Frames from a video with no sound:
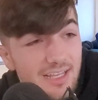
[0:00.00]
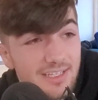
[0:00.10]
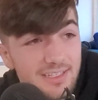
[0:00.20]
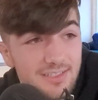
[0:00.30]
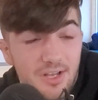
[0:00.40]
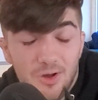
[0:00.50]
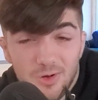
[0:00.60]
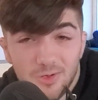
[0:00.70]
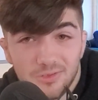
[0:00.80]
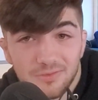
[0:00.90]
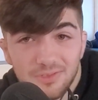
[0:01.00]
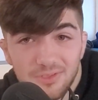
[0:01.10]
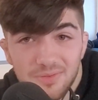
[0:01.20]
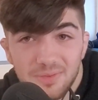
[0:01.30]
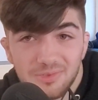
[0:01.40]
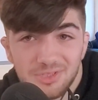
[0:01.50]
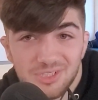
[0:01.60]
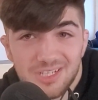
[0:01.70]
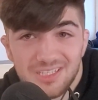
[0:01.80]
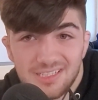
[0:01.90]
I think it's harder for those people just
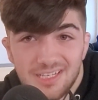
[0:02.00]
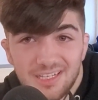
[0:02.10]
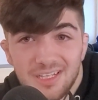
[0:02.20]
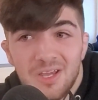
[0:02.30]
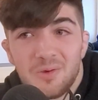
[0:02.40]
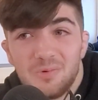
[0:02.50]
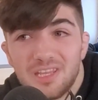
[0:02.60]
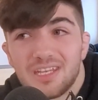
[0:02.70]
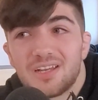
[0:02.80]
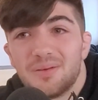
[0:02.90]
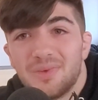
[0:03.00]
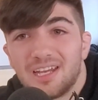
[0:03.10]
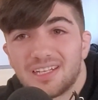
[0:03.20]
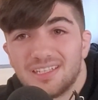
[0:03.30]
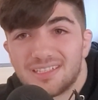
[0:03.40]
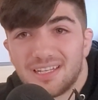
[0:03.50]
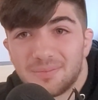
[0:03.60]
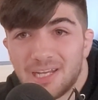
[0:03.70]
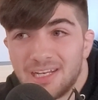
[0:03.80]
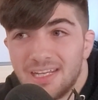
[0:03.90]
because it's like when they come back, it's like,
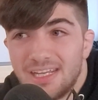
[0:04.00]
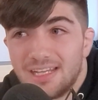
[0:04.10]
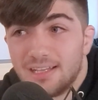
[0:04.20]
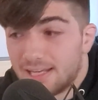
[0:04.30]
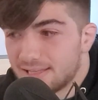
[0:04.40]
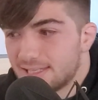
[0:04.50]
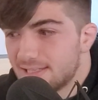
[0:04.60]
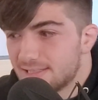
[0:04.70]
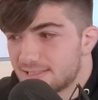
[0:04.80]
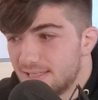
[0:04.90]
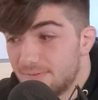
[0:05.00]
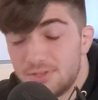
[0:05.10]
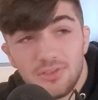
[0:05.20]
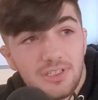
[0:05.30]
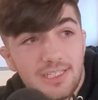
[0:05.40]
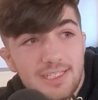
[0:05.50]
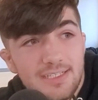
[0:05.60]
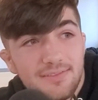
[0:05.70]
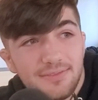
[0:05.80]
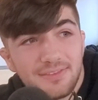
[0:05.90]
man, like I think it's if you
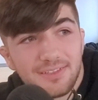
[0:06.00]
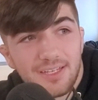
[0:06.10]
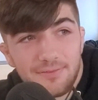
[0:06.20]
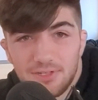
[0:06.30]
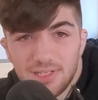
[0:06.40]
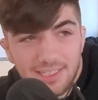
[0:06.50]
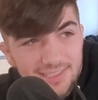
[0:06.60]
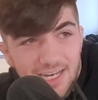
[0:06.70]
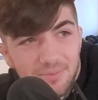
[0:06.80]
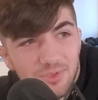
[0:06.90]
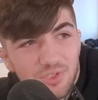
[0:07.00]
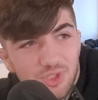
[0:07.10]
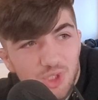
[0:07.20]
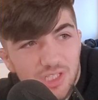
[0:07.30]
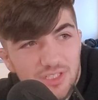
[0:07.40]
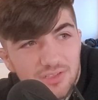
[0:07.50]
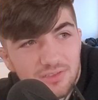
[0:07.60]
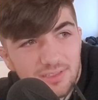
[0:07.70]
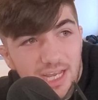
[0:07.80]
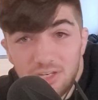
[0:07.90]
leave if you like stop doing jiu-jitsu
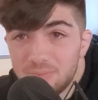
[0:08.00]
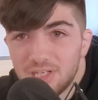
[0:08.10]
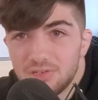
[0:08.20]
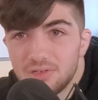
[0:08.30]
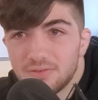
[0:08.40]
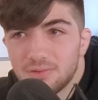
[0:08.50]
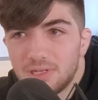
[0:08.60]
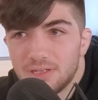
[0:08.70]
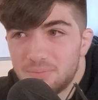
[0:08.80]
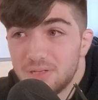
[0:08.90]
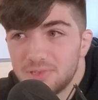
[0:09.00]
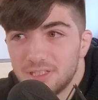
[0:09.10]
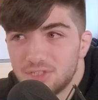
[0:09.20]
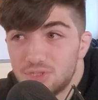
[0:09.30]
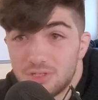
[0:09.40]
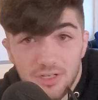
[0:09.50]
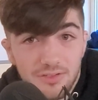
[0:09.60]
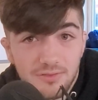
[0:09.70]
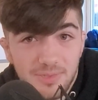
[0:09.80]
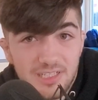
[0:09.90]
and you've been doing it for a while, the people that you
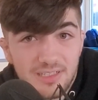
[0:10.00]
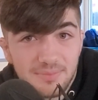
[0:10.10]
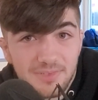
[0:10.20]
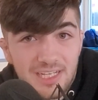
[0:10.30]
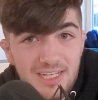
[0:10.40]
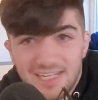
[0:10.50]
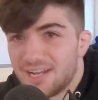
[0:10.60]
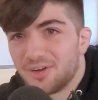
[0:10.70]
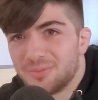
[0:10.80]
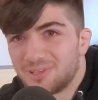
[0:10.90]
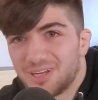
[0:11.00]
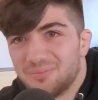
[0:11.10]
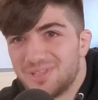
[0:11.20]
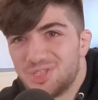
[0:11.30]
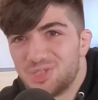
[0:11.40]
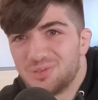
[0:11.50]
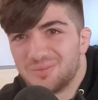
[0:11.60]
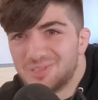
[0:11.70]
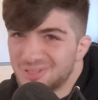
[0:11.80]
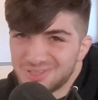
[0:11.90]
could have beat up now are gonna beat you
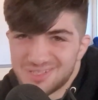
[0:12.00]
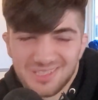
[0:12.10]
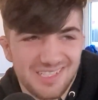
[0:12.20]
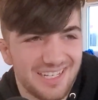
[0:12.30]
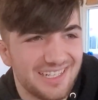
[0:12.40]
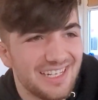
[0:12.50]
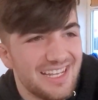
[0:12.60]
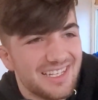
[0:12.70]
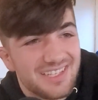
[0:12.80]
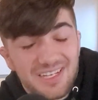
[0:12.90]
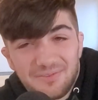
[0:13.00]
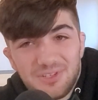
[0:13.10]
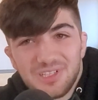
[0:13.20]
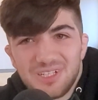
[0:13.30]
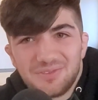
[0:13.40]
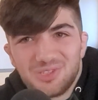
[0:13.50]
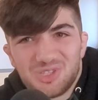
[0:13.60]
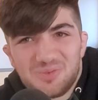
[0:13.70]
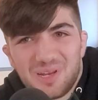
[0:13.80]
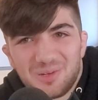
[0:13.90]
up, you know. So it's like if you leave, you're
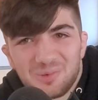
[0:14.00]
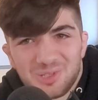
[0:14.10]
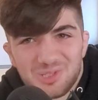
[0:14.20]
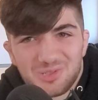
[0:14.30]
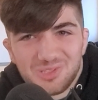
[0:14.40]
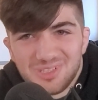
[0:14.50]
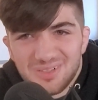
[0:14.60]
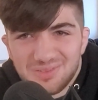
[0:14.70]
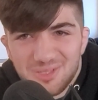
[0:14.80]
just making it worse on yourself.